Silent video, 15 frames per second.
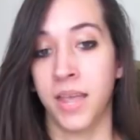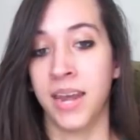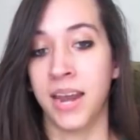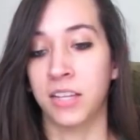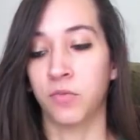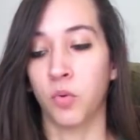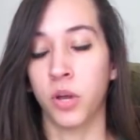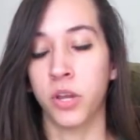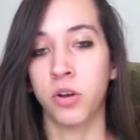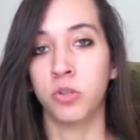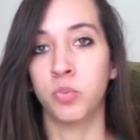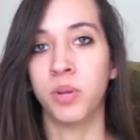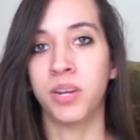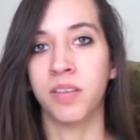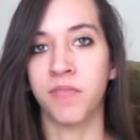And as
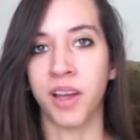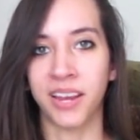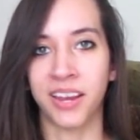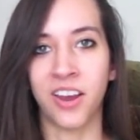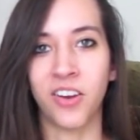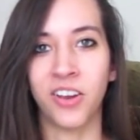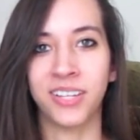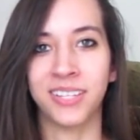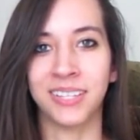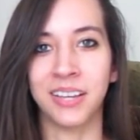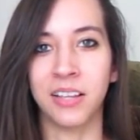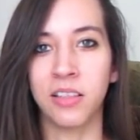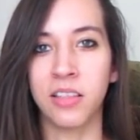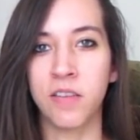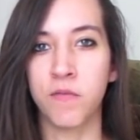voyeurs, we can vicariously
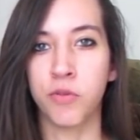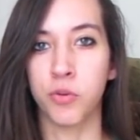live